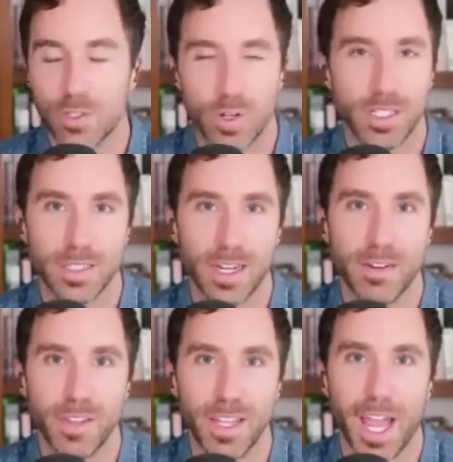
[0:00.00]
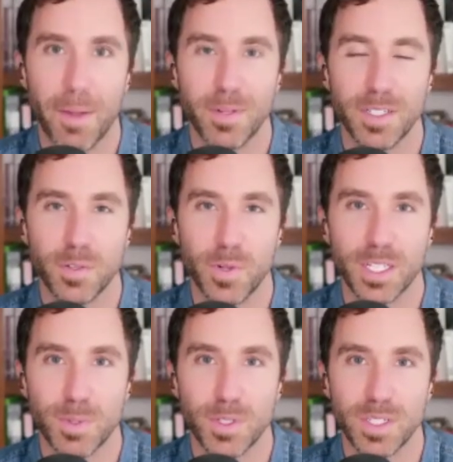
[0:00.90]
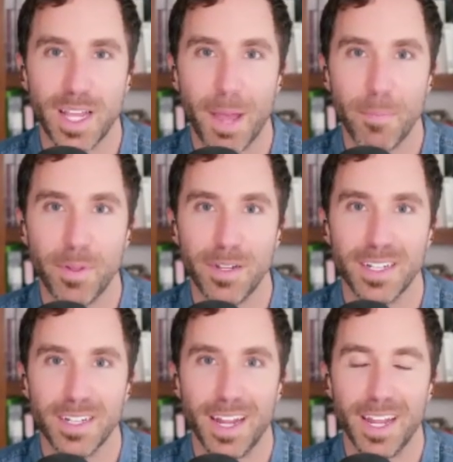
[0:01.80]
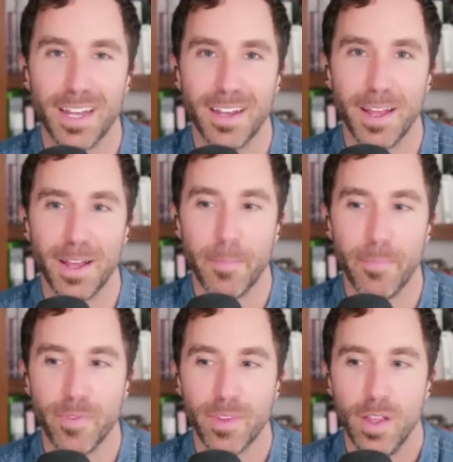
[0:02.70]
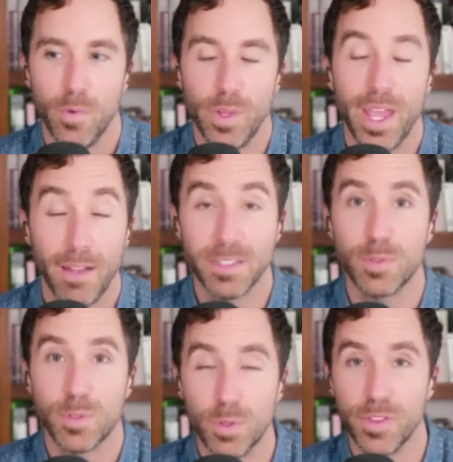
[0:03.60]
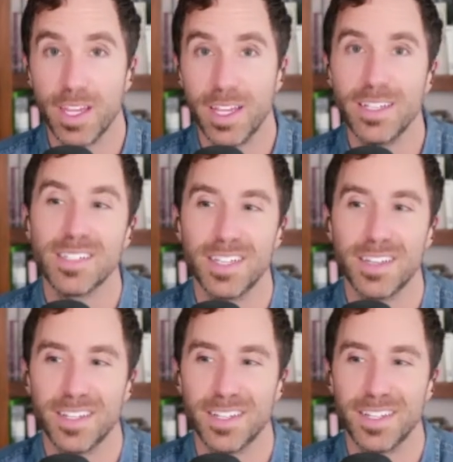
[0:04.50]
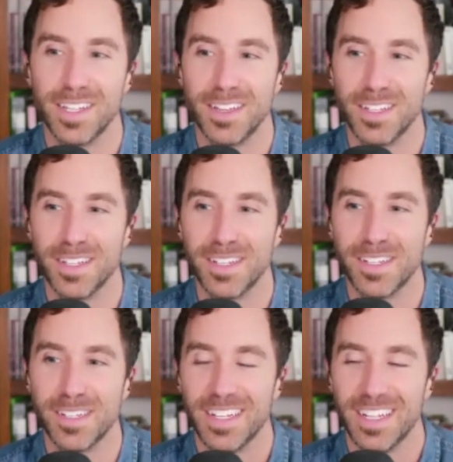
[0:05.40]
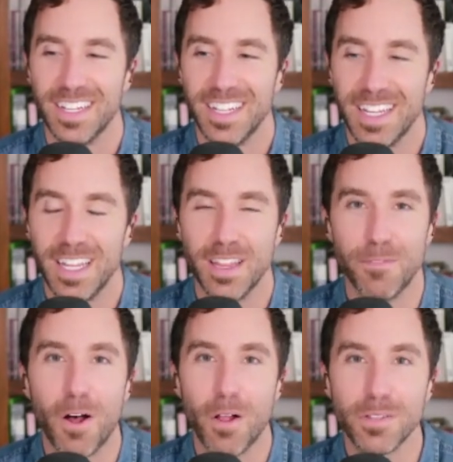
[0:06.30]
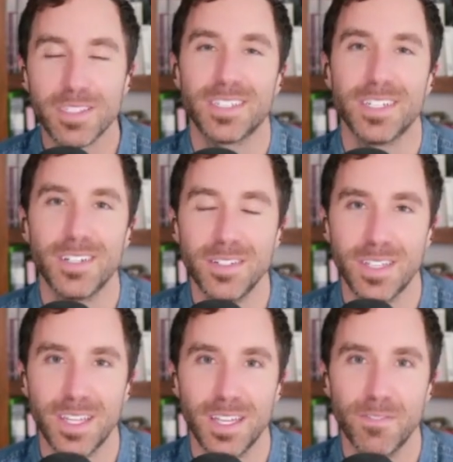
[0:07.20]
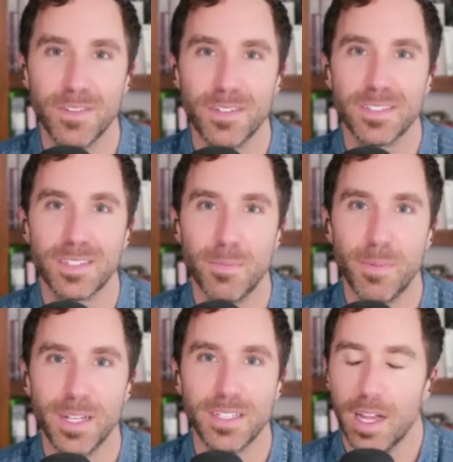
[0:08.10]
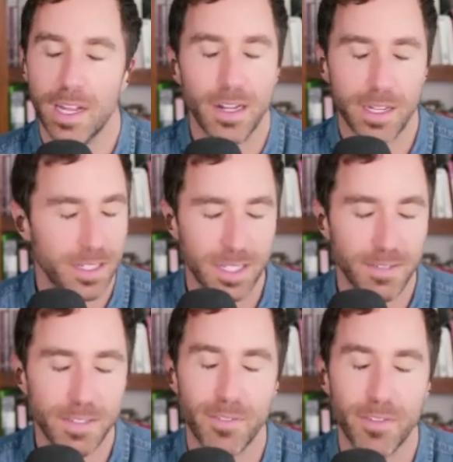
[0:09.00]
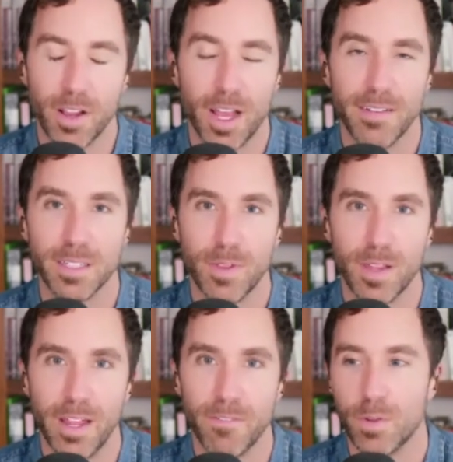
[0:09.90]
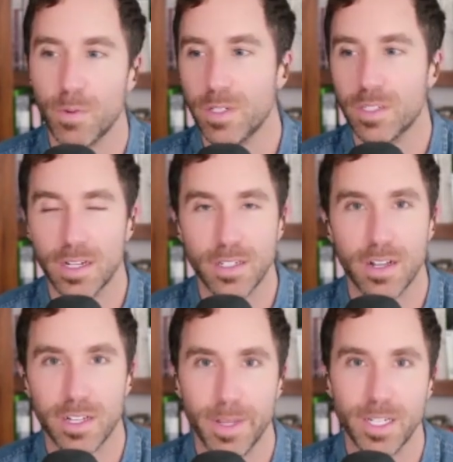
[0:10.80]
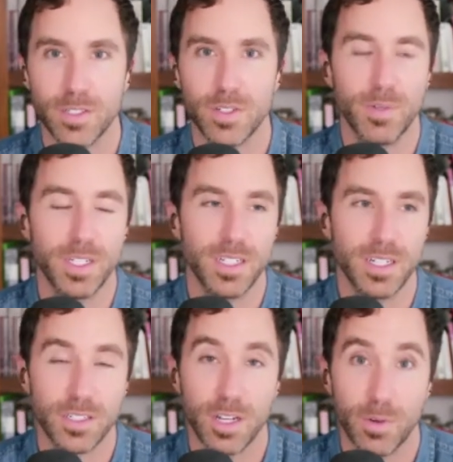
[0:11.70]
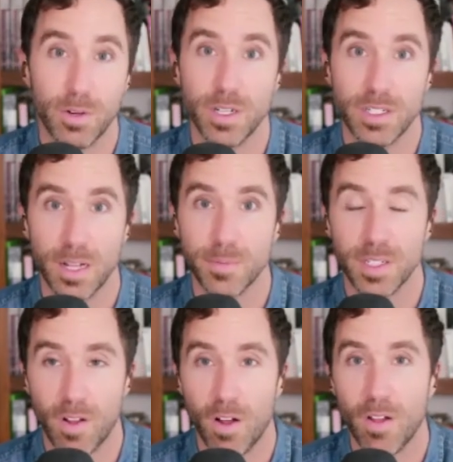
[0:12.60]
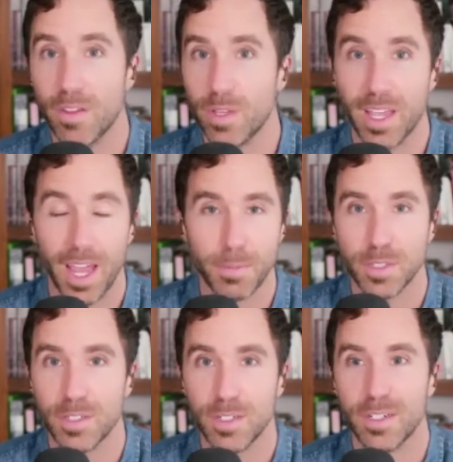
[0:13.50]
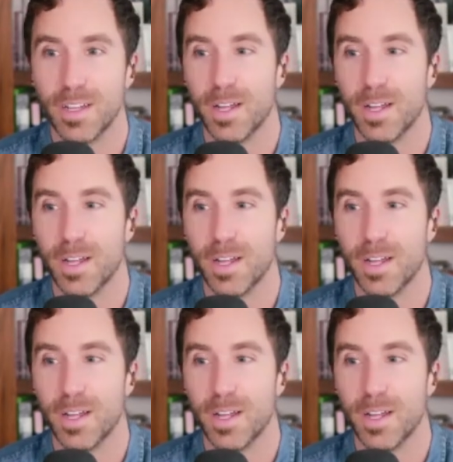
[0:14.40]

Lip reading: trust that everything happens the way it's supposed to happen. And we have some cool things in the vault still to give still mind to give City of Our Lives some life. We shot a documentary. We did a show at Roy Thompson Hall that we captured